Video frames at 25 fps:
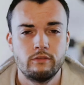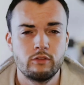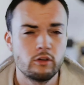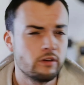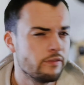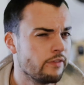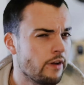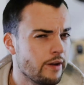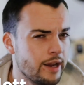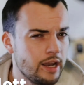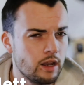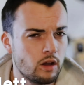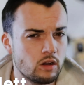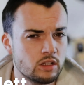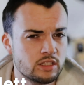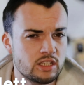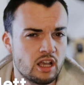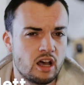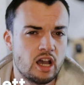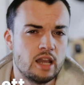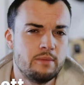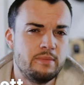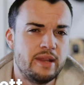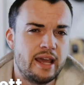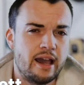For a very long
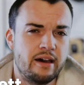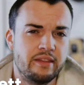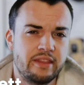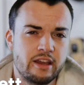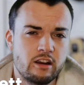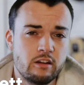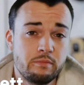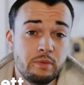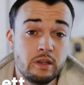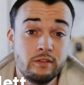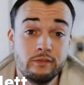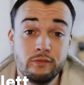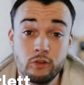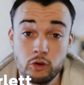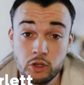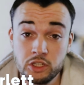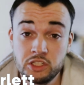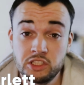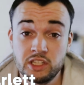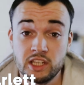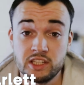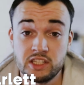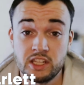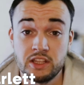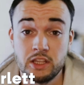time now, there have been
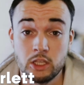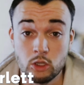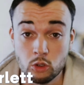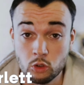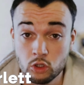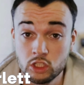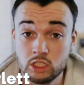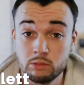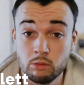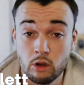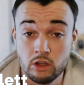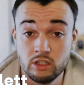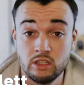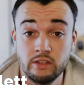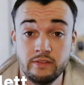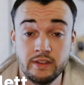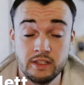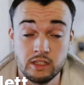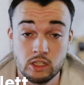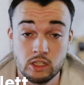voices in the automotive